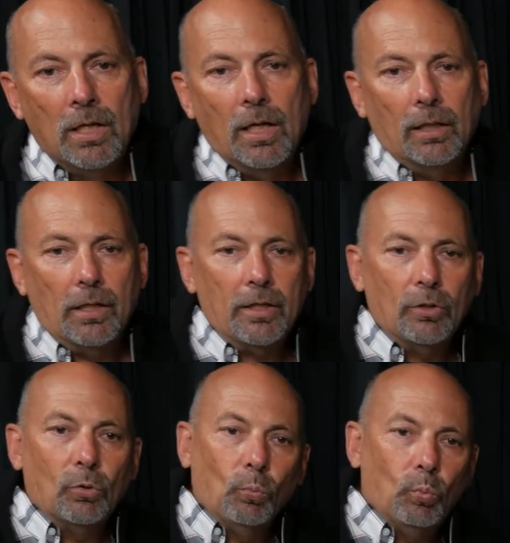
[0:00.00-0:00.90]

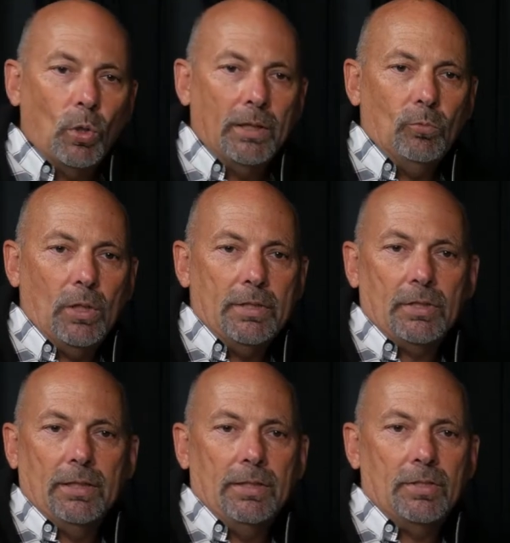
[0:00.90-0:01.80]
Another one was,
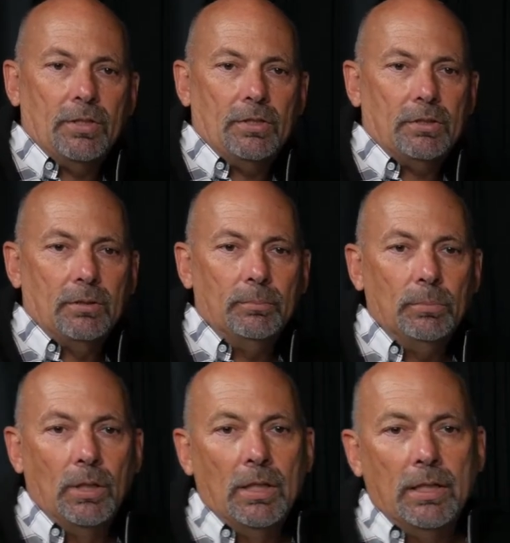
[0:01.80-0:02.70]
can the system
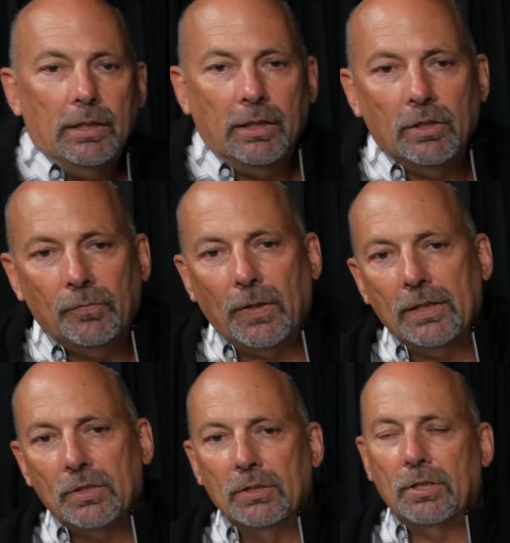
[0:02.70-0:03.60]

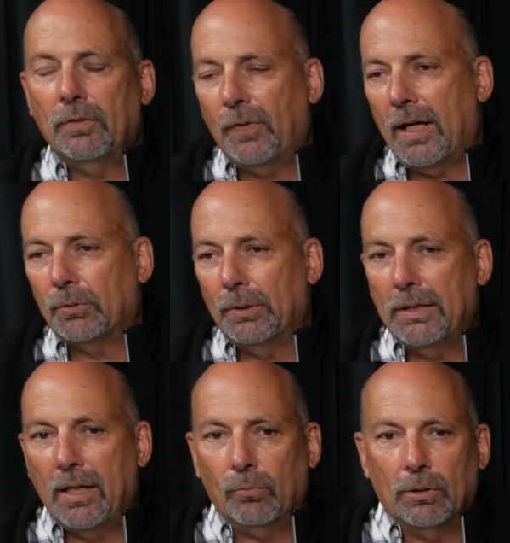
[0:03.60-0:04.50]
interface into the factory
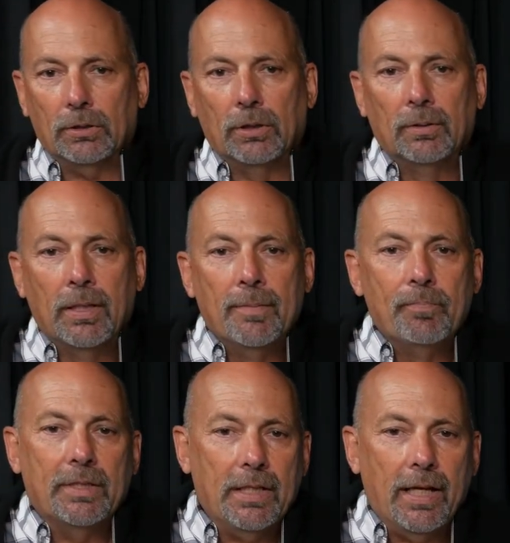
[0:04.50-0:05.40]
network?
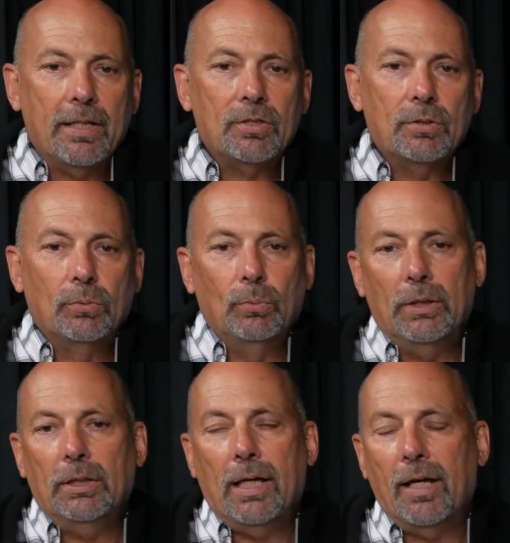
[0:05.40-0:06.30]
Yes,
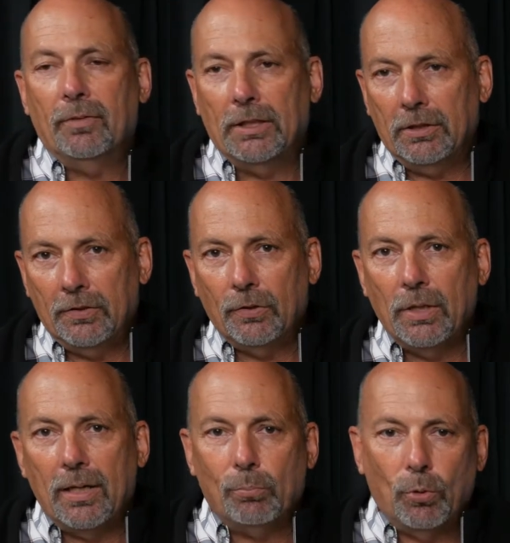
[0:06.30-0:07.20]
we have an
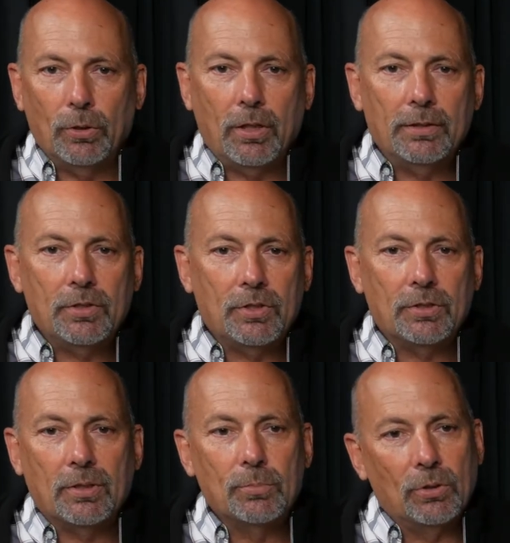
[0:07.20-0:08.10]
Ethernet port on the
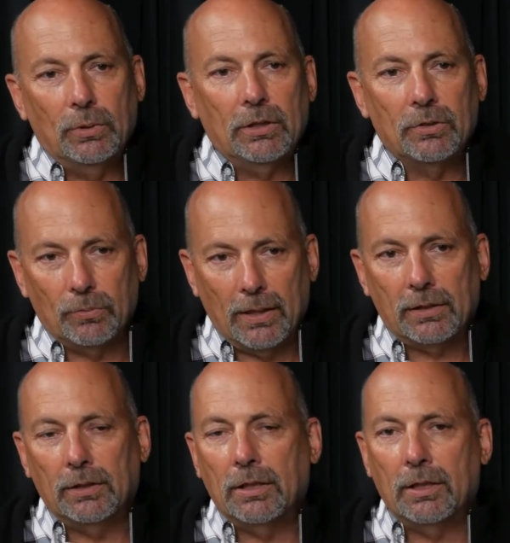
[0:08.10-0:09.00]
system so we can
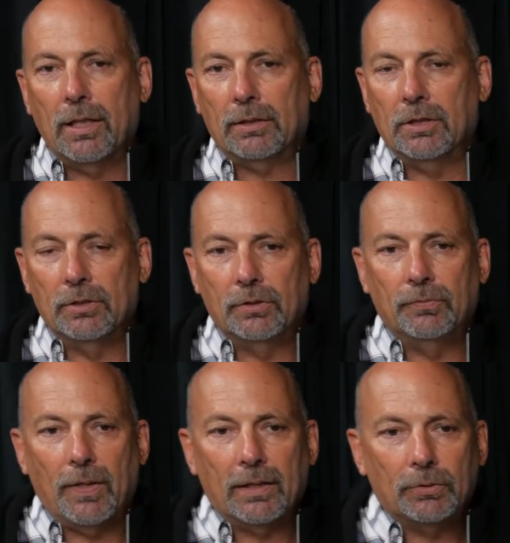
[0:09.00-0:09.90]
directly connect into
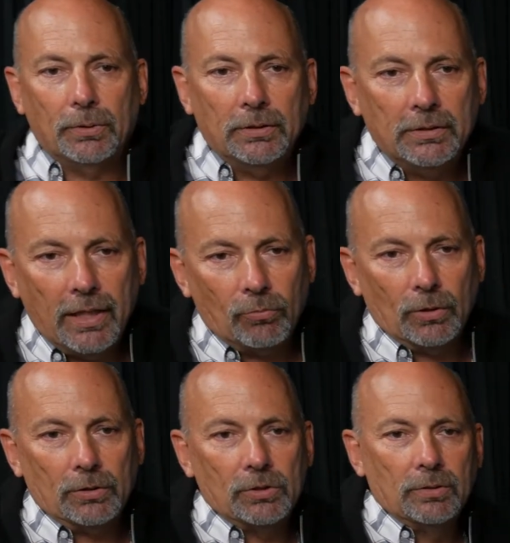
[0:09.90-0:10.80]
factory
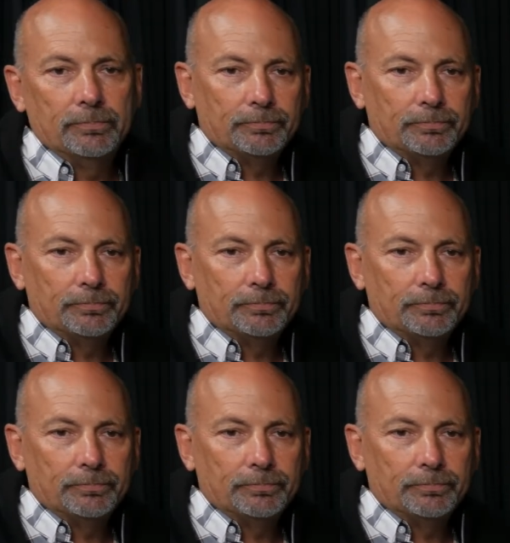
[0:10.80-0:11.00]
networks.